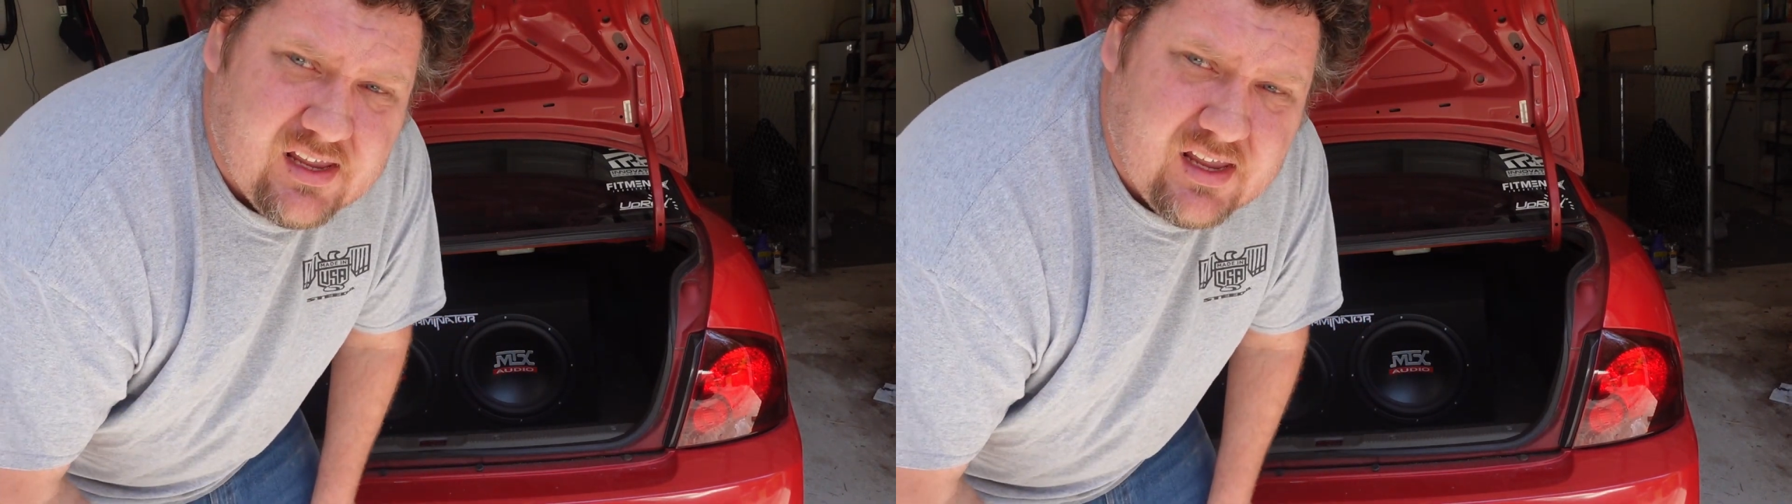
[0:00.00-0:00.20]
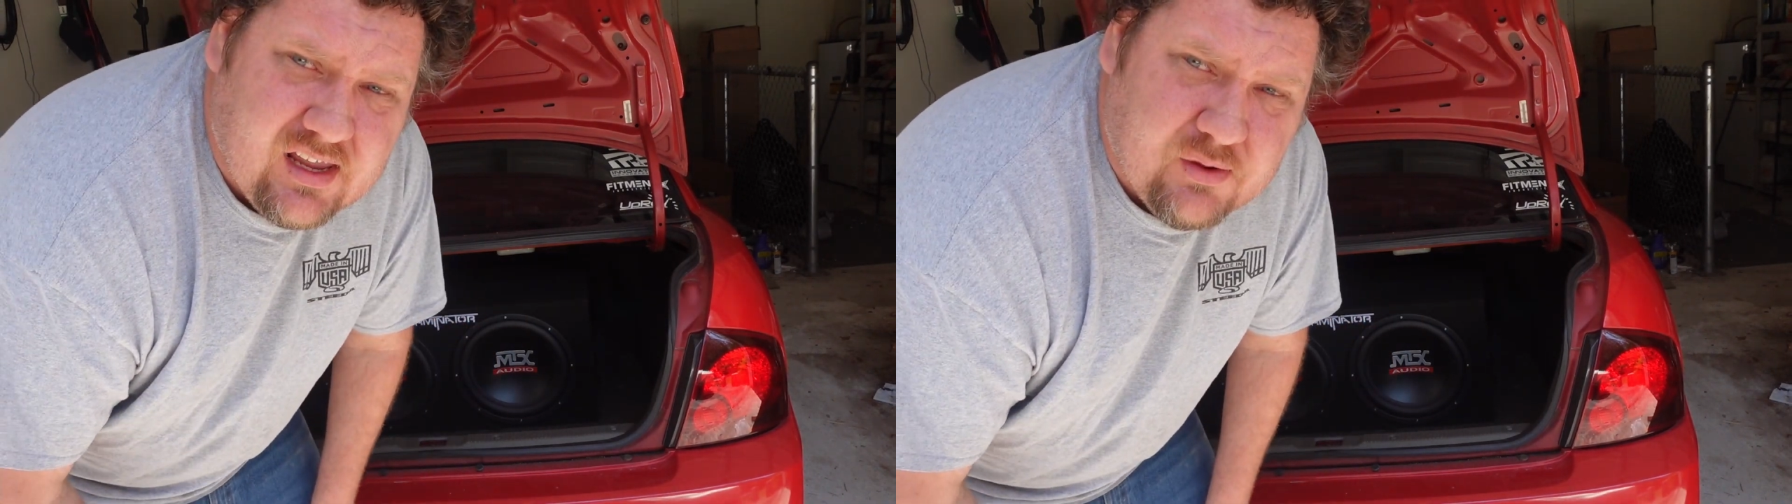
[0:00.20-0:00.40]

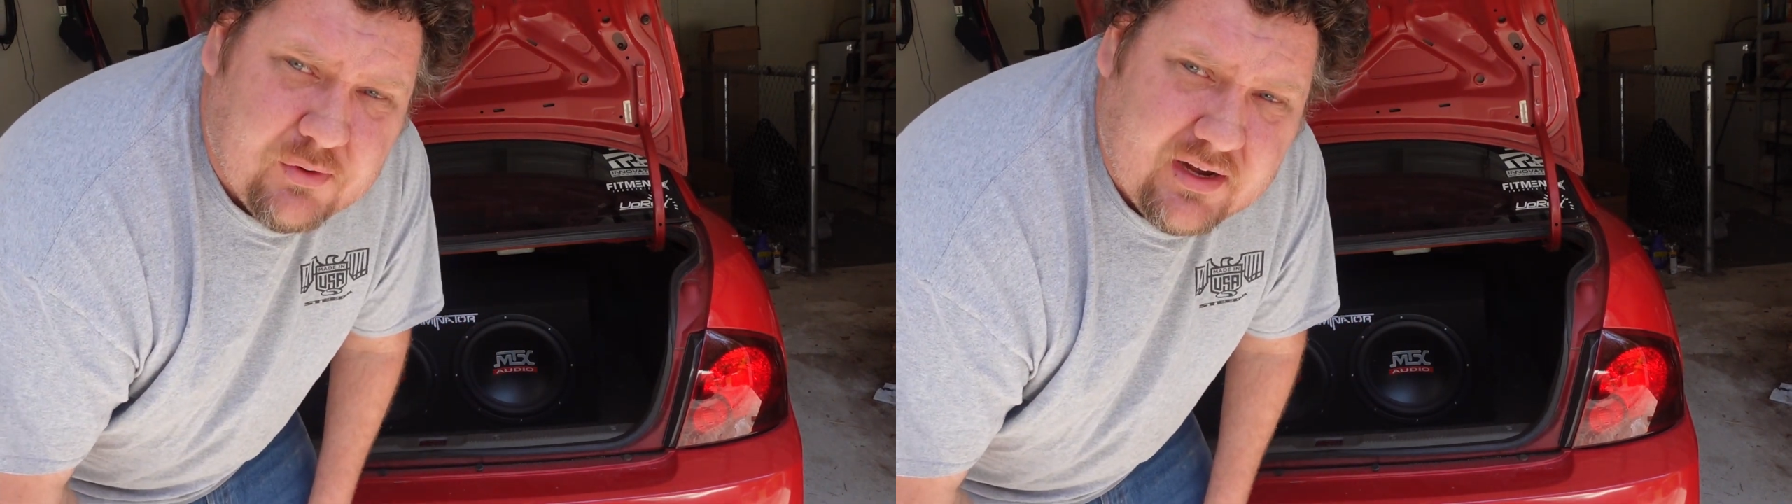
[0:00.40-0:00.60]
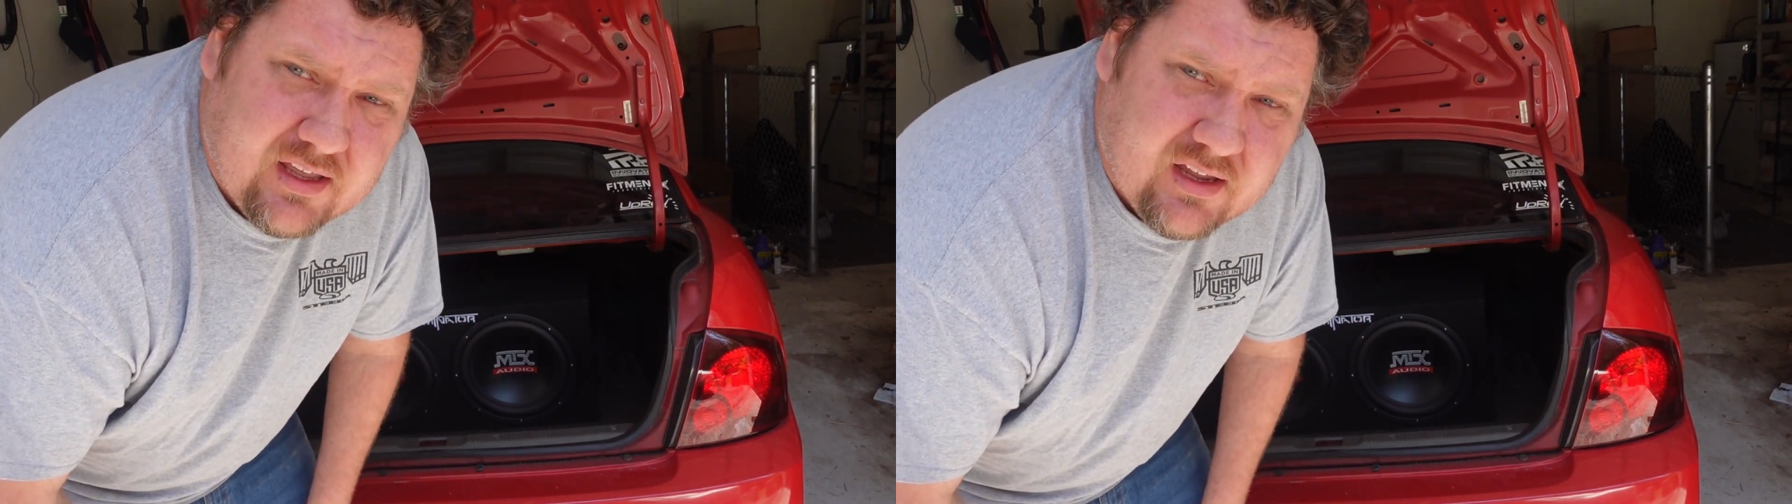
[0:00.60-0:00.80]
and we're
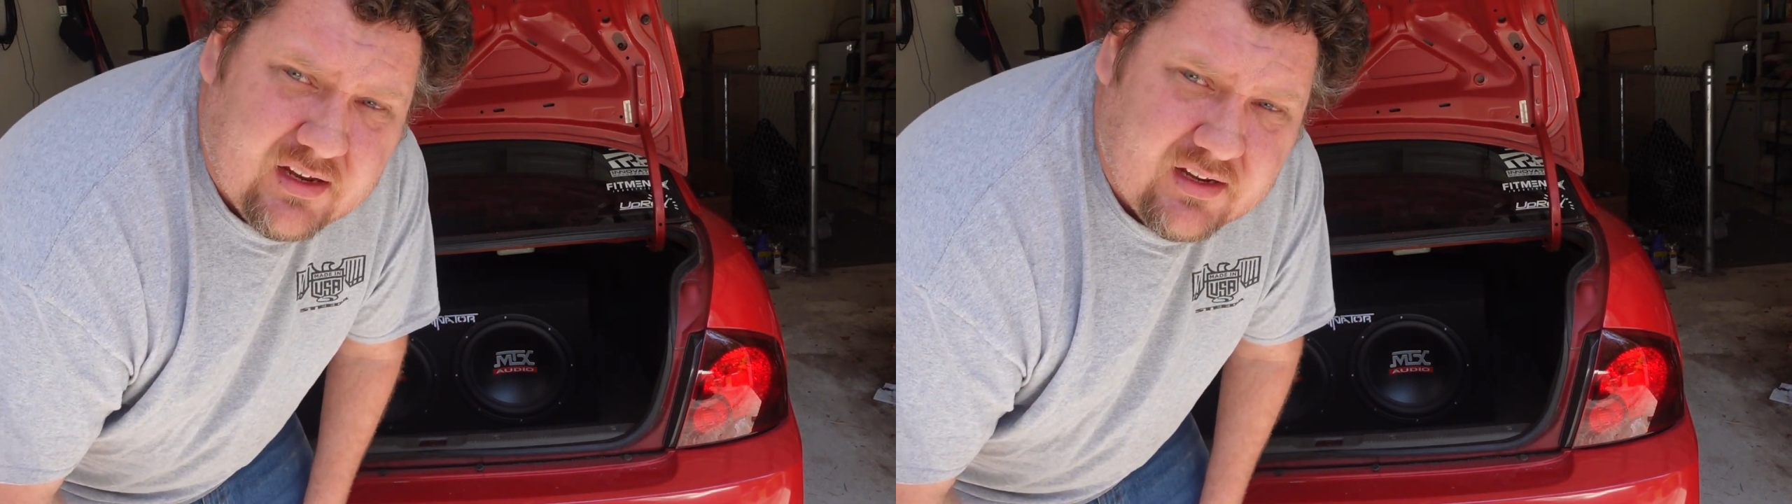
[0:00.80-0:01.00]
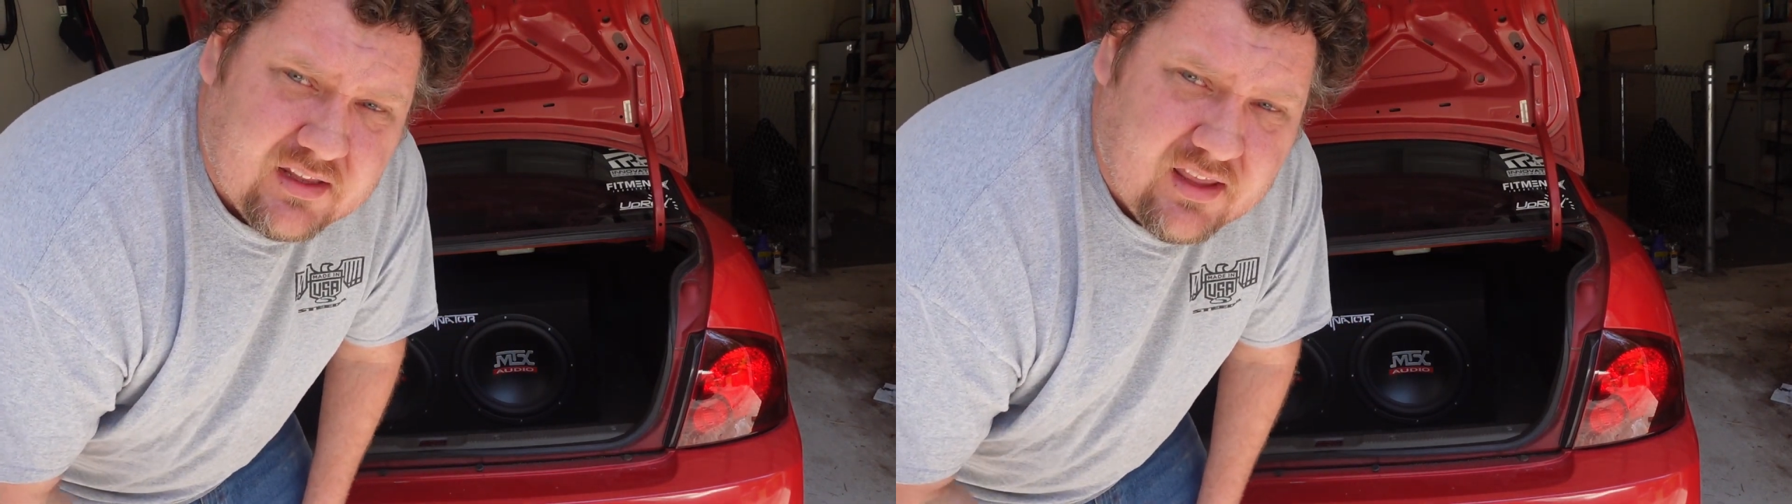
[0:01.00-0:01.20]
gonna
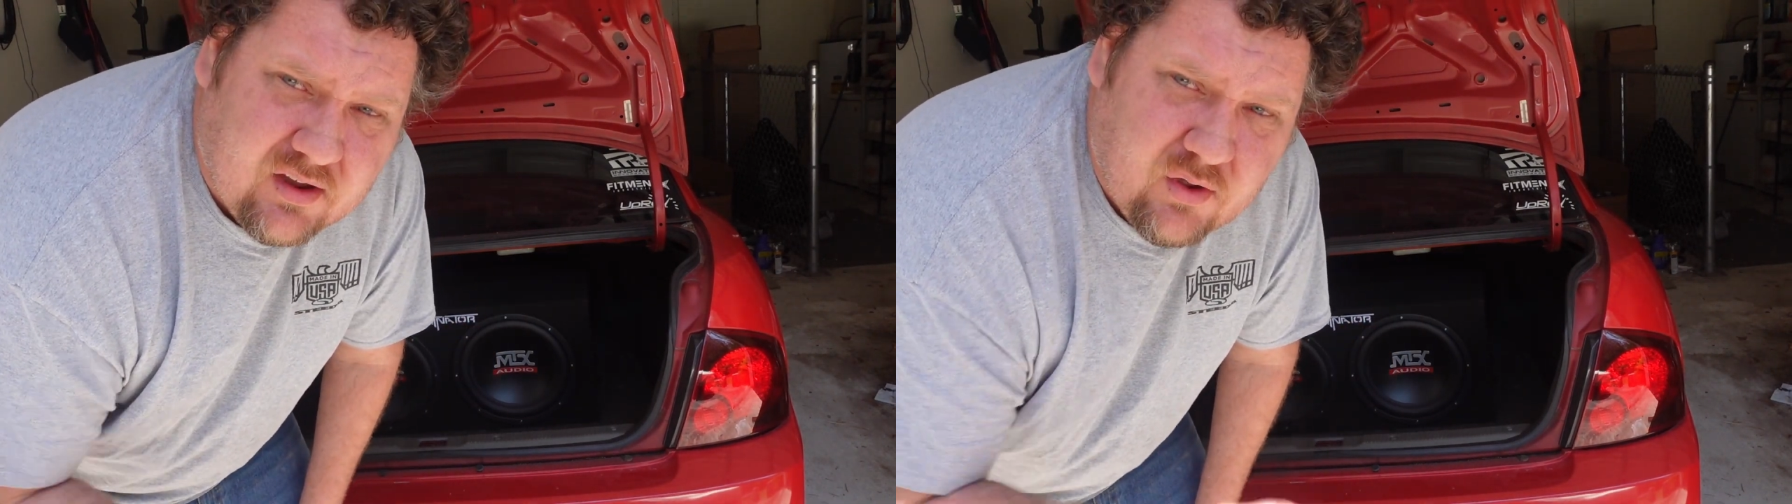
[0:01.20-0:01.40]
get that